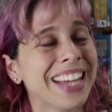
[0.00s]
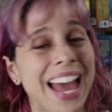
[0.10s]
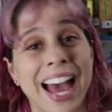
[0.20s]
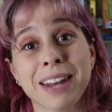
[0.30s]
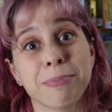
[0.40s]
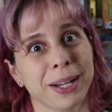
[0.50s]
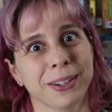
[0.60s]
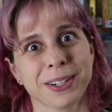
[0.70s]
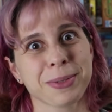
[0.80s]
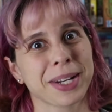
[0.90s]
add
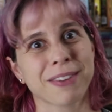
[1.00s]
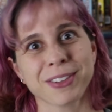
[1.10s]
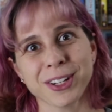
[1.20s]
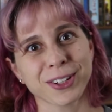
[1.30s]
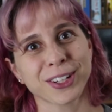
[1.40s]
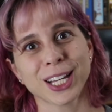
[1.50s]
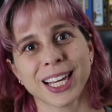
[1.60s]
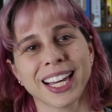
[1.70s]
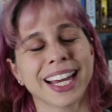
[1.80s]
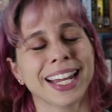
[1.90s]
butter to whatever you're
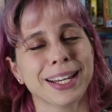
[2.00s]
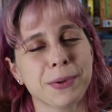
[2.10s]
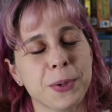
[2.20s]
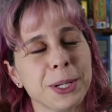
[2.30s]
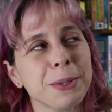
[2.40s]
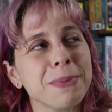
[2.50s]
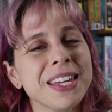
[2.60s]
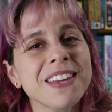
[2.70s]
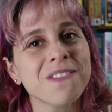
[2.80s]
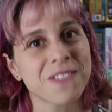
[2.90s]
cooking and it will
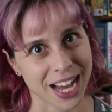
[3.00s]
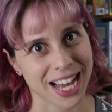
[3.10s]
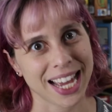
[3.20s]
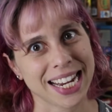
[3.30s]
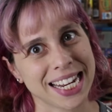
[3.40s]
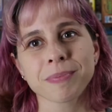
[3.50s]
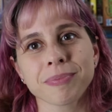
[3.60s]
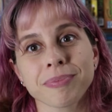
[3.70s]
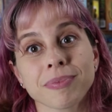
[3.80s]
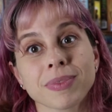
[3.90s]
be fine.
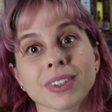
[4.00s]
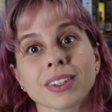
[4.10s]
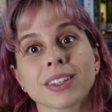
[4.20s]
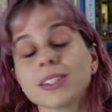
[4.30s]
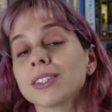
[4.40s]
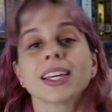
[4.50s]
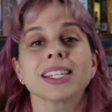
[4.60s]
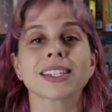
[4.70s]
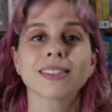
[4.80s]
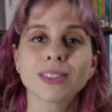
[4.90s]
So
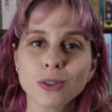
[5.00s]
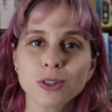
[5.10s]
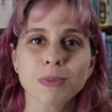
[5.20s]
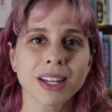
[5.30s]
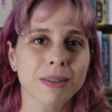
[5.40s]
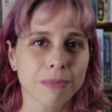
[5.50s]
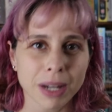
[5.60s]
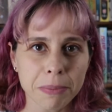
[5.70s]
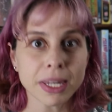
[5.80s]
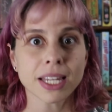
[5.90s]
those are
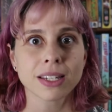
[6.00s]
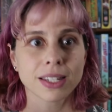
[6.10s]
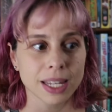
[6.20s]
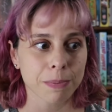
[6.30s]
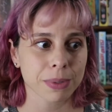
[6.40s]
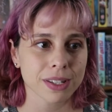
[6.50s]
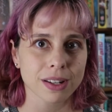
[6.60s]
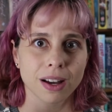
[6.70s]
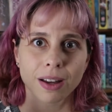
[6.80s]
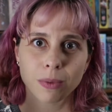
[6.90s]
my big tips
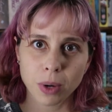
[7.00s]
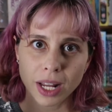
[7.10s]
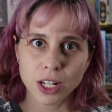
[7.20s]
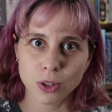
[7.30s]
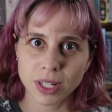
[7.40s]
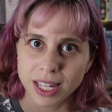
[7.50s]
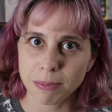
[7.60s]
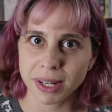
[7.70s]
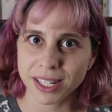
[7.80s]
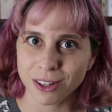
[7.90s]
on what I do to
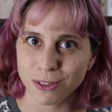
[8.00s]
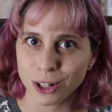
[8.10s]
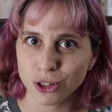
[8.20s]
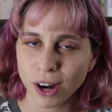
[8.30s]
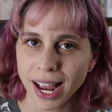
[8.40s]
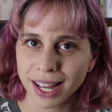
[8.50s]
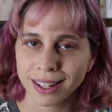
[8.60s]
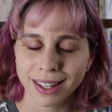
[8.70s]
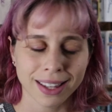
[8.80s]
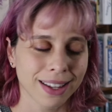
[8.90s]
keep myself on
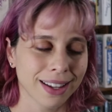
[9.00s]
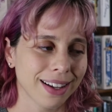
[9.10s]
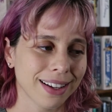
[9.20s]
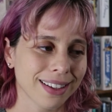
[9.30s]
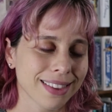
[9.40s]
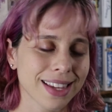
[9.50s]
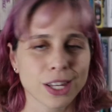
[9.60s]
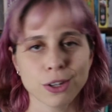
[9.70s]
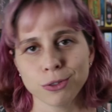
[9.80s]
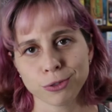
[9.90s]
track.
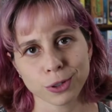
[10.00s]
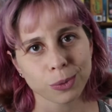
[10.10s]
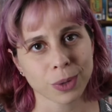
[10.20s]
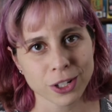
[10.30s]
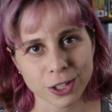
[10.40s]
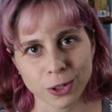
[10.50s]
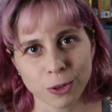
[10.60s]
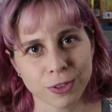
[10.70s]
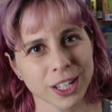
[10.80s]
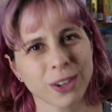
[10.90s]
Thank you for watching the
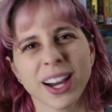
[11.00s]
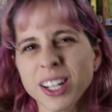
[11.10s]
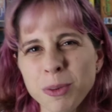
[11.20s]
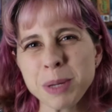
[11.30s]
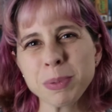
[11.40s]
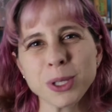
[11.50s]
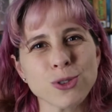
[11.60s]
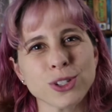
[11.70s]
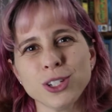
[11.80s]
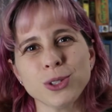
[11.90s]
whole video. I know people
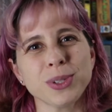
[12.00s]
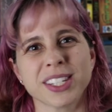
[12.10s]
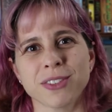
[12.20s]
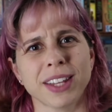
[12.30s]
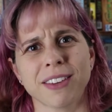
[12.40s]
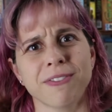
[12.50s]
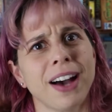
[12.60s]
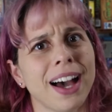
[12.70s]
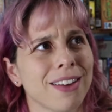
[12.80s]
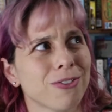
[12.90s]
usually do lists of like
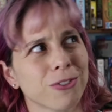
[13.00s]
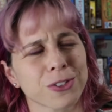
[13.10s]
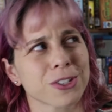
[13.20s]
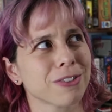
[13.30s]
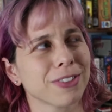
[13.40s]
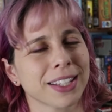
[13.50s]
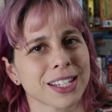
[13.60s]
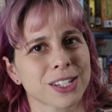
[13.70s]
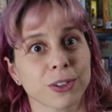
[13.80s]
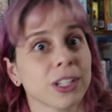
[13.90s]
5 for stuff like
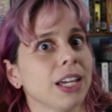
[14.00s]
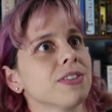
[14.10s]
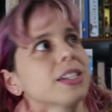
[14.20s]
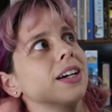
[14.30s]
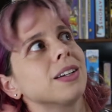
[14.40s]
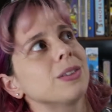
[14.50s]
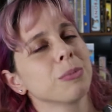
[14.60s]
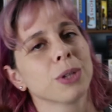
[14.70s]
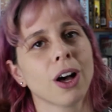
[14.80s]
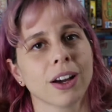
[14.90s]
this, for lifestyle
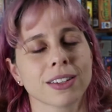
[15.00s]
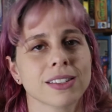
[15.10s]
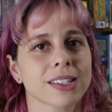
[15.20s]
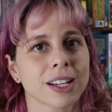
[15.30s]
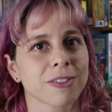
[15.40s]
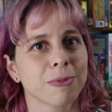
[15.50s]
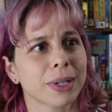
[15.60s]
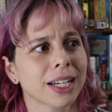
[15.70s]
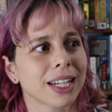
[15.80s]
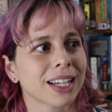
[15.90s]
blogs and stuff,
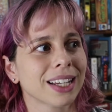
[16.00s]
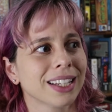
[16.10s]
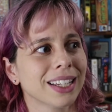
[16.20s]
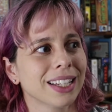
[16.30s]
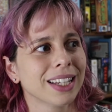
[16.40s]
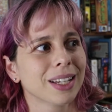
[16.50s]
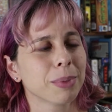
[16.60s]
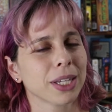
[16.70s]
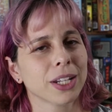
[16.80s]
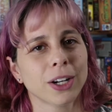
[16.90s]
but
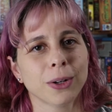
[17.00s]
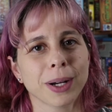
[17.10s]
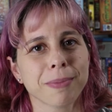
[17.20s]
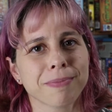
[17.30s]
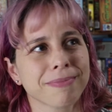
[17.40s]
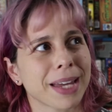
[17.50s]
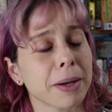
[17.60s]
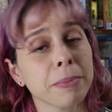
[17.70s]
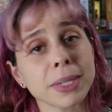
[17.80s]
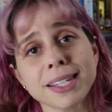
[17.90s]
you know,
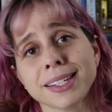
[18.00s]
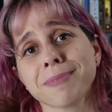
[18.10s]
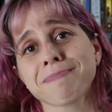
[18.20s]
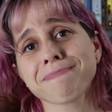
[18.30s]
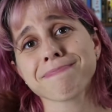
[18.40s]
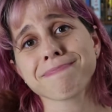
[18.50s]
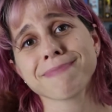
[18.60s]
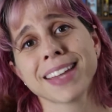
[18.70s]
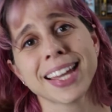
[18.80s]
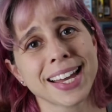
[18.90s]
I'm lazy.
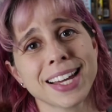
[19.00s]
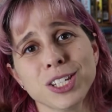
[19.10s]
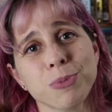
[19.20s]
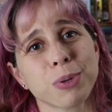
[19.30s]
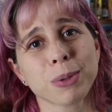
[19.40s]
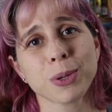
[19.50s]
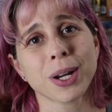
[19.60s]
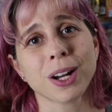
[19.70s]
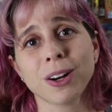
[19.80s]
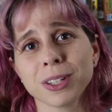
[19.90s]
And you probably
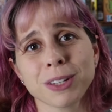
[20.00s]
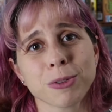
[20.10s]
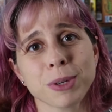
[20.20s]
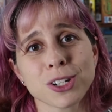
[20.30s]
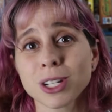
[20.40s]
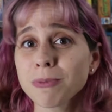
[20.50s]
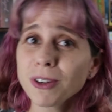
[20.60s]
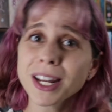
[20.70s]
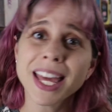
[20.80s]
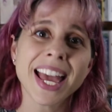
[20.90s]
want all the information up
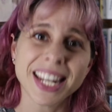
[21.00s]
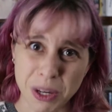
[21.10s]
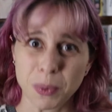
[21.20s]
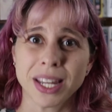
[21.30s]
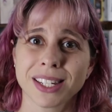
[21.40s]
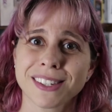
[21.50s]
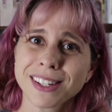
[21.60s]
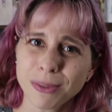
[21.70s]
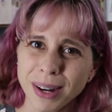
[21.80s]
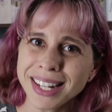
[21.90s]
front
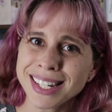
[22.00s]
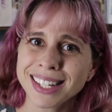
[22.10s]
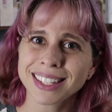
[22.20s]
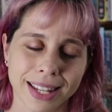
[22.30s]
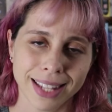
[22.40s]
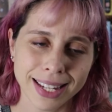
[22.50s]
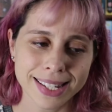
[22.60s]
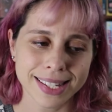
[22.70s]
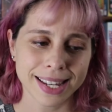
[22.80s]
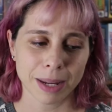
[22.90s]
anyways, right? Like
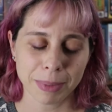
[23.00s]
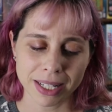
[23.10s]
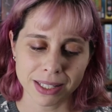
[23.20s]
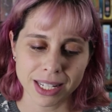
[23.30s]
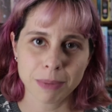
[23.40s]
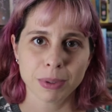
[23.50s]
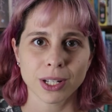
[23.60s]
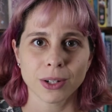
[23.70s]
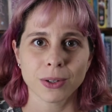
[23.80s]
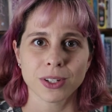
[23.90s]
I said, I'm gonna link
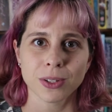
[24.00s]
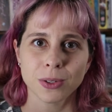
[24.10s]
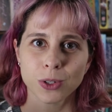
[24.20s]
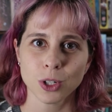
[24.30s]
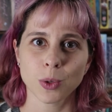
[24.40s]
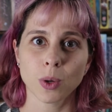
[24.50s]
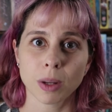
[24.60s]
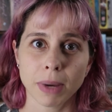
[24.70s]
below to show you what